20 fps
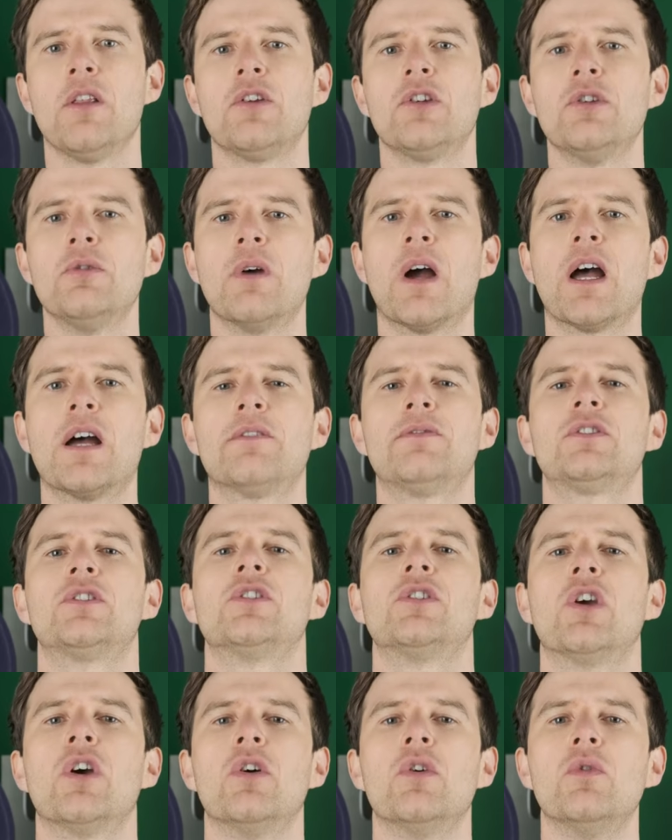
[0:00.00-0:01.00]
you have to
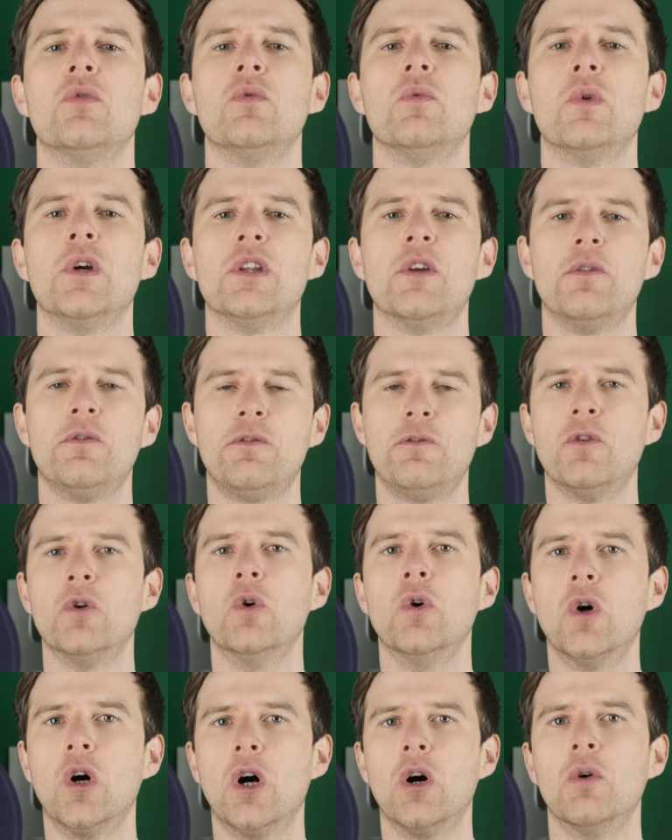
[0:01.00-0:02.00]
go with a
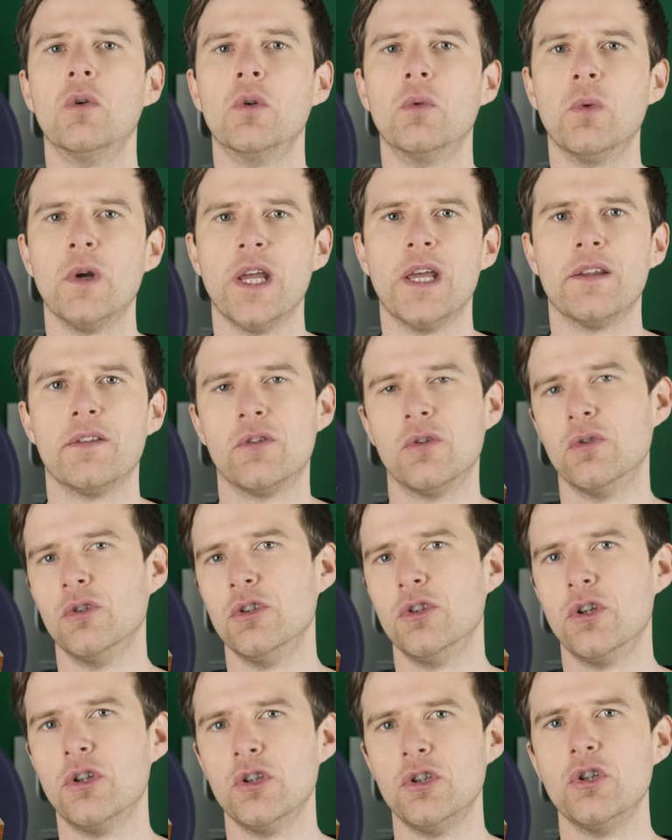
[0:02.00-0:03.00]
4-hole width, or
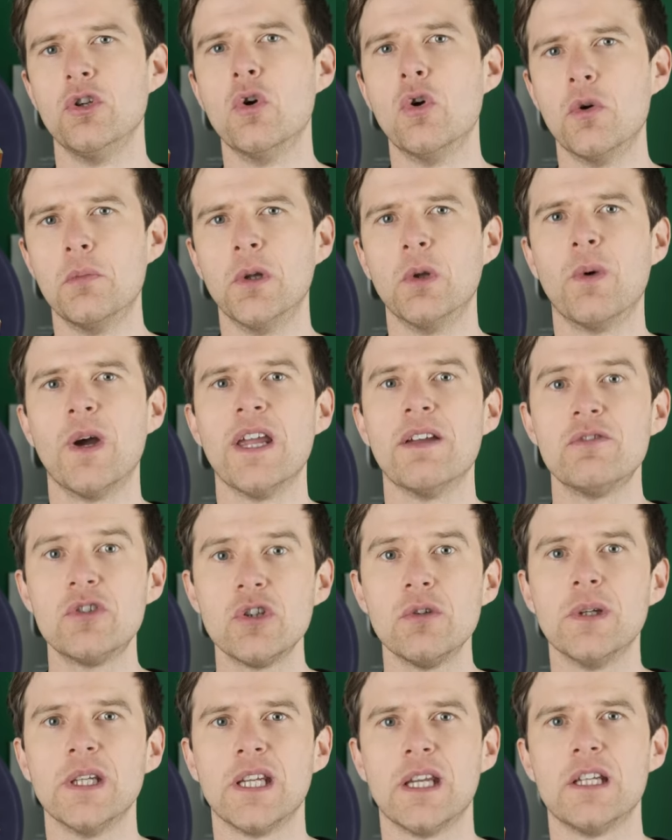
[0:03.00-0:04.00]
the normal way of
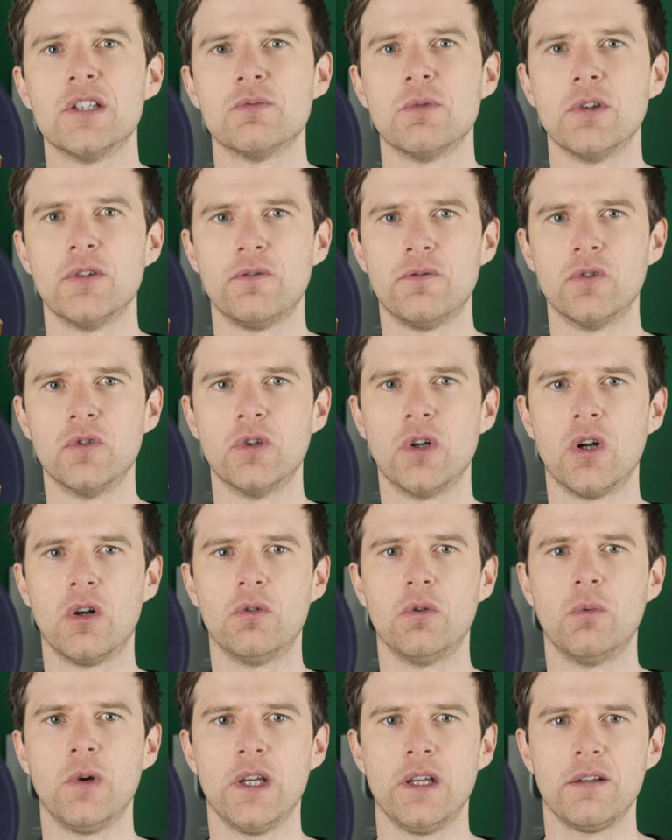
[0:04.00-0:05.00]
doing it is with a
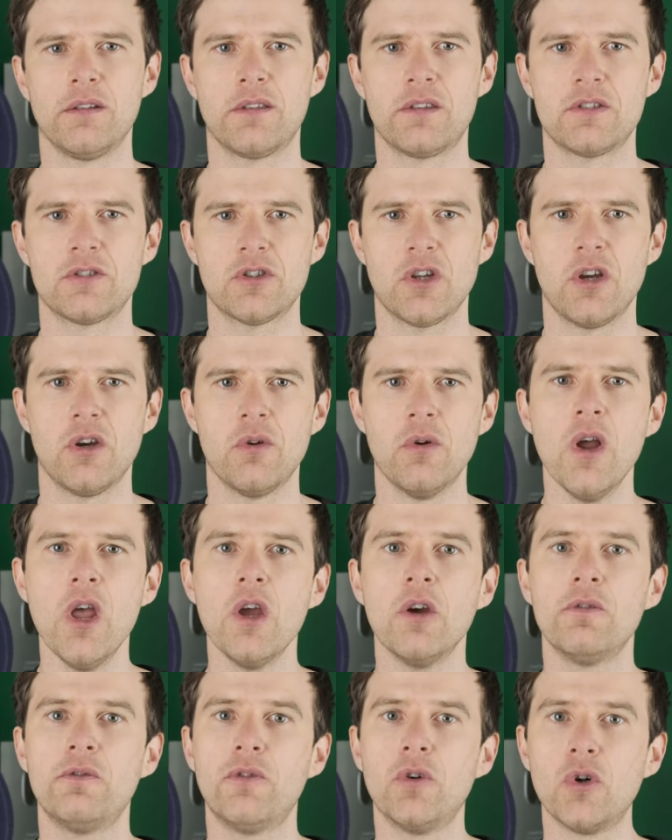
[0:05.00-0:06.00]
4-hole width. So
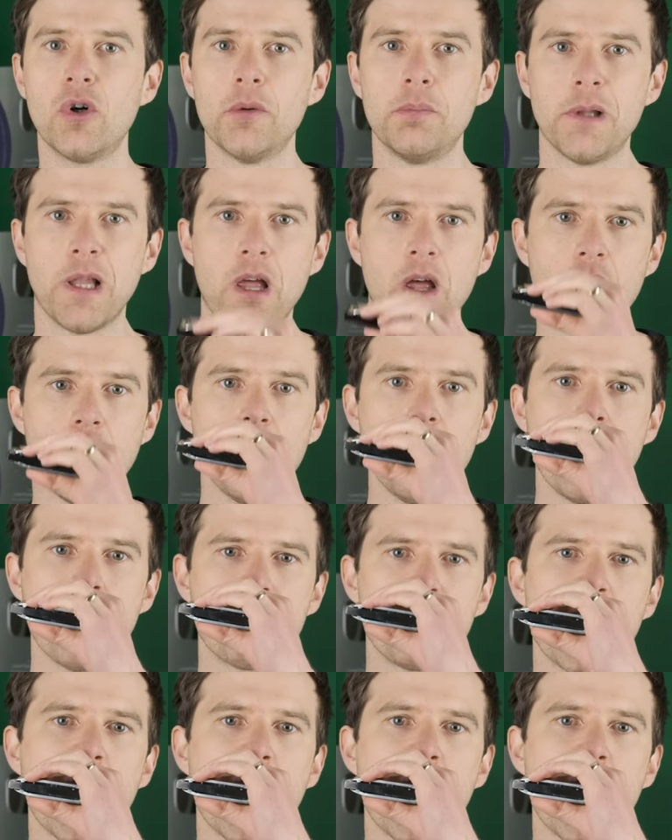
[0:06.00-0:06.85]
4 blow.